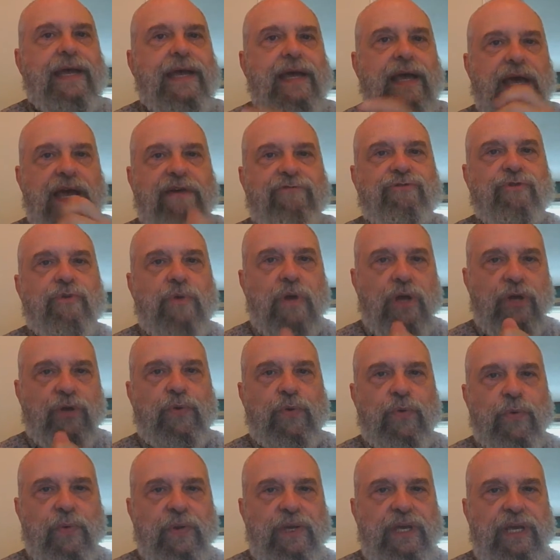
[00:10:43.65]
have to
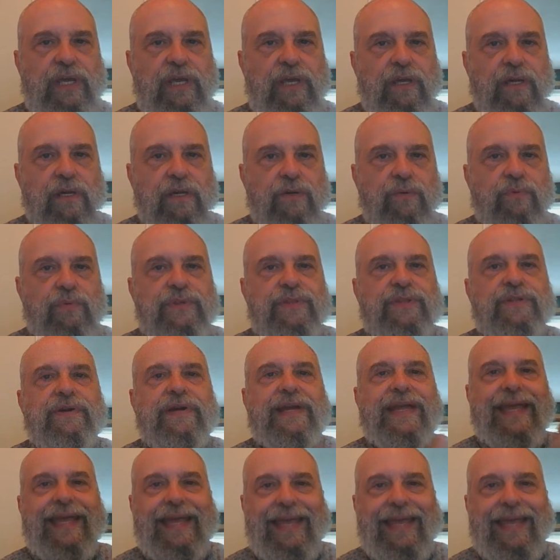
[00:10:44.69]
agree with their